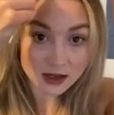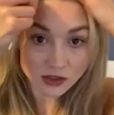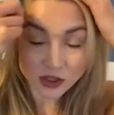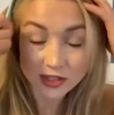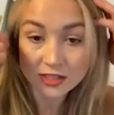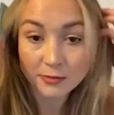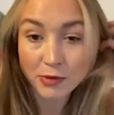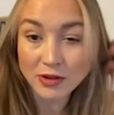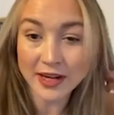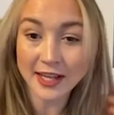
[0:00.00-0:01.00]
just to
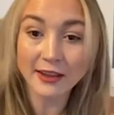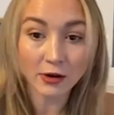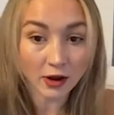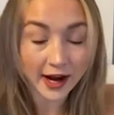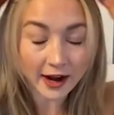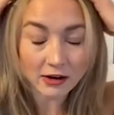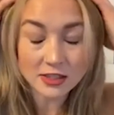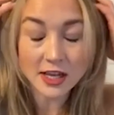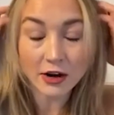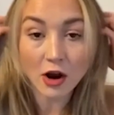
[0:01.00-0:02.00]
pull any little
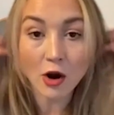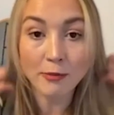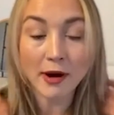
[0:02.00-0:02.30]
hairs that are out